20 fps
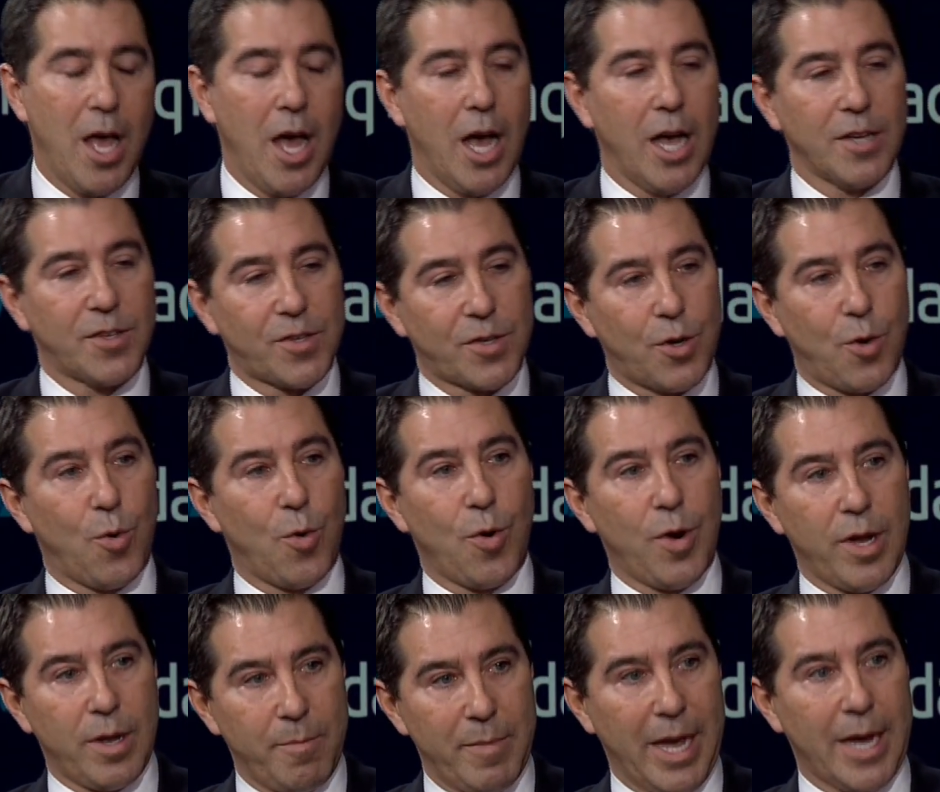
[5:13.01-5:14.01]
a
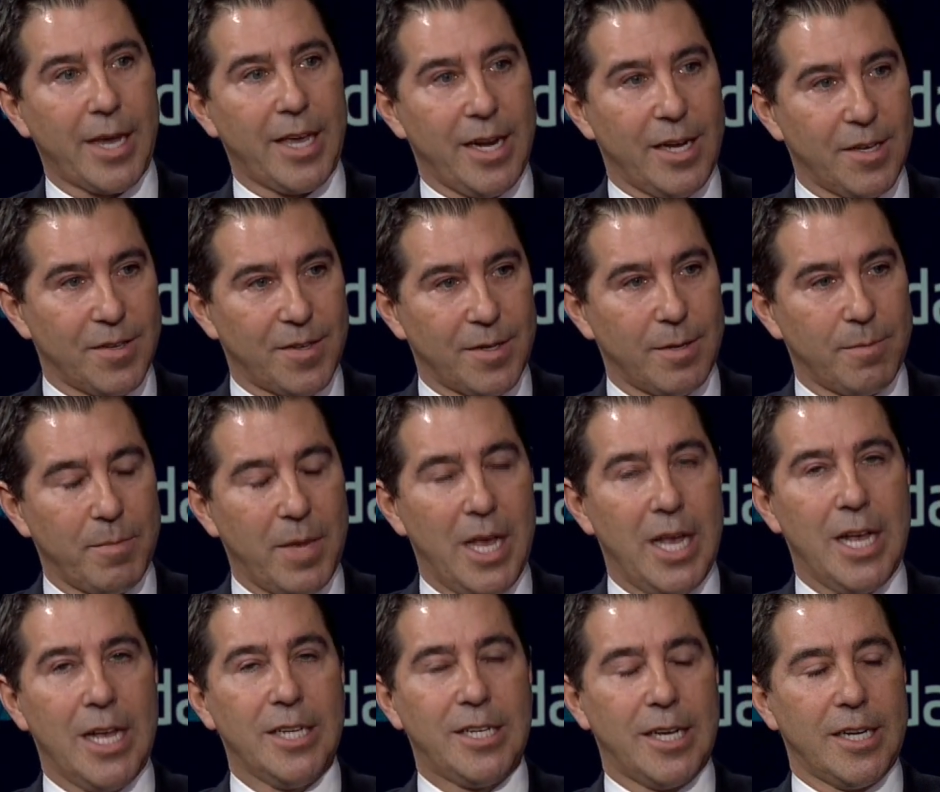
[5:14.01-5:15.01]
scoring mechanism
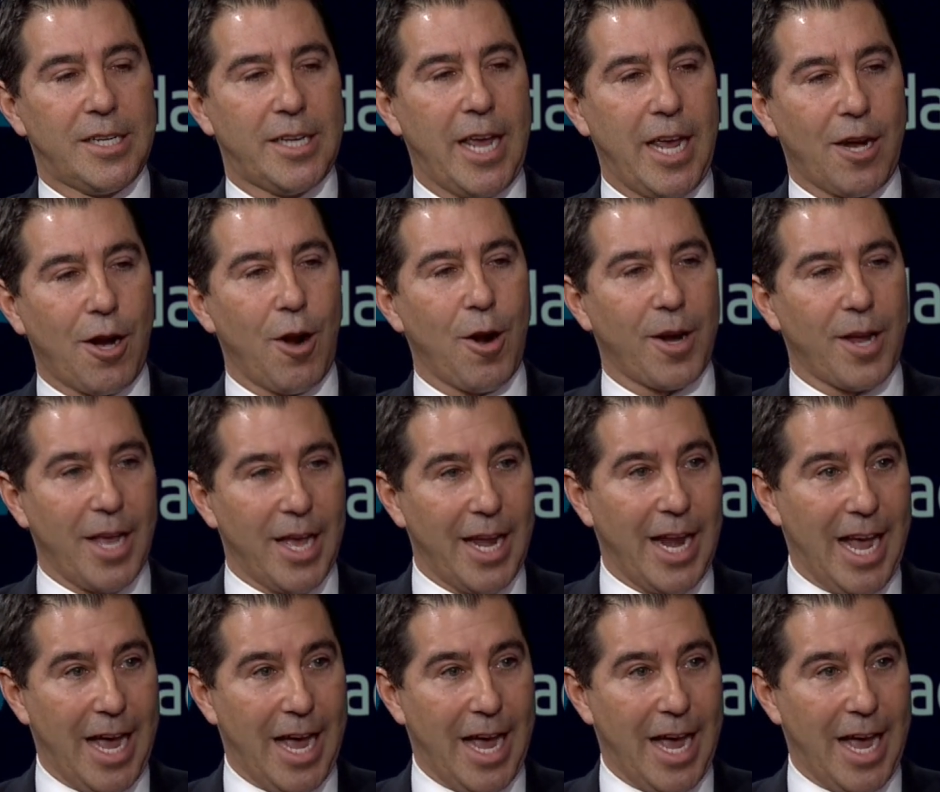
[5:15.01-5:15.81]
to take our gut